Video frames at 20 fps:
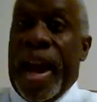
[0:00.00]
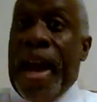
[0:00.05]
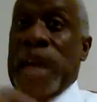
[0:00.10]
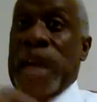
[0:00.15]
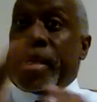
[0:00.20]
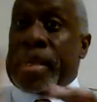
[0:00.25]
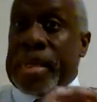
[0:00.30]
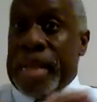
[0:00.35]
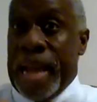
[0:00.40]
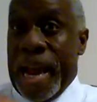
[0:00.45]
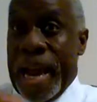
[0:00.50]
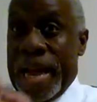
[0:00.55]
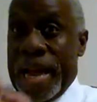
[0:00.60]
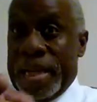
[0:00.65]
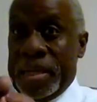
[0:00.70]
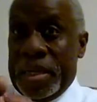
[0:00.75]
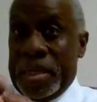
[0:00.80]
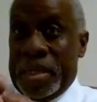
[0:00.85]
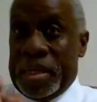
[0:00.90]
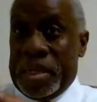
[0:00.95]
I
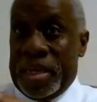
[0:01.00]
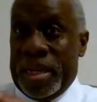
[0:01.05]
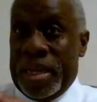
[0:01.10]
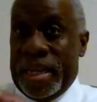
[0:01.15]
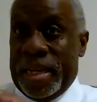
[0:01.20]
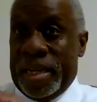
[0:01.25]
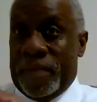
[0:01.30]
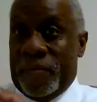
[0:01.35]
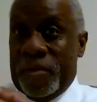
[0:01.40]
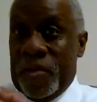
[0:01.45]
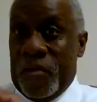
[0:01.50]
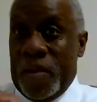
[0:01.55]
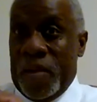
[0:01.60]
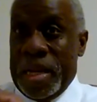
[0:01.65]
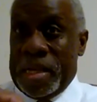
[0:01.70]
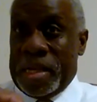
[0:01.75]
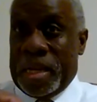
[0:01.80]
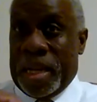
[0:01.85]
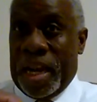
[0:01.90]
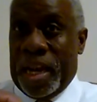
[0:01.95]
challenge any of
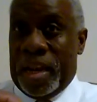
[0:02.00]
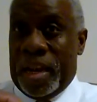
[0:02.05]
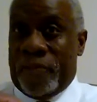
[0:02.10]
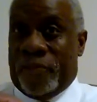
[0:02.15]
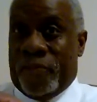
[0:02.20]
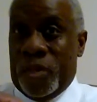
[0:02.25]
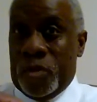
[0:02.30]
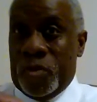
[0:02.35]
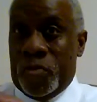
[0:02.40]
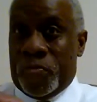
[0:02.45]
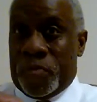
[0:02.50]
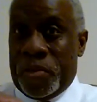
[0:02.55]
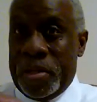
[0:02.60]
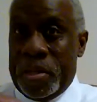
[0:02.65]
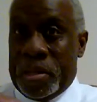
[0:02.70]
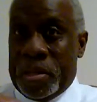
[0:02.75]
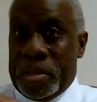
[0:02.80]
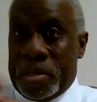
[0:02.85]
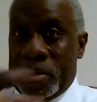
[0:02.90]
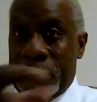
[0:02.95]
you educated food
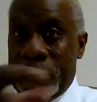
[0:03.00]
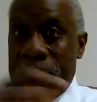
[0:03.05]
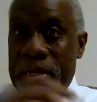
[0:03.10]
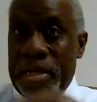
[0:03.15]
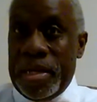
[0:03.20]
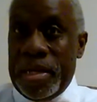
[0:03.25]
preachers.